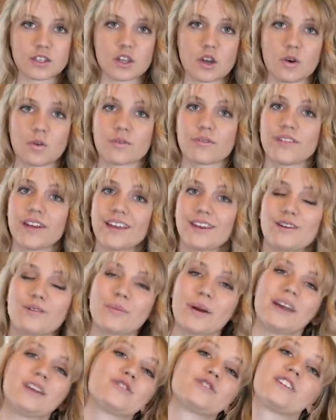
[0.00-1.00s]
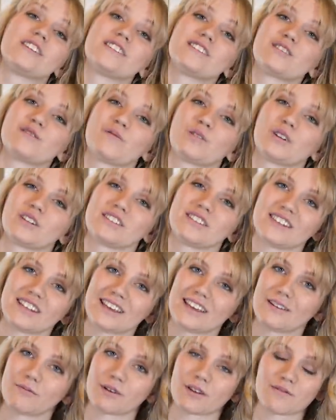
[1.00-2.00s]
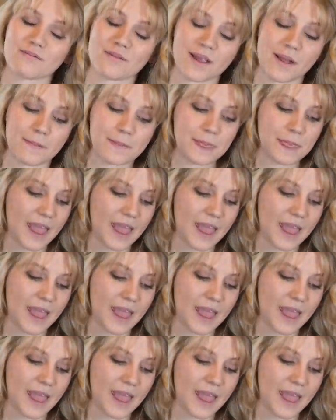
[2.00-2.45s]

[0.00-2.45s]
So thank you patrons for sticking with me,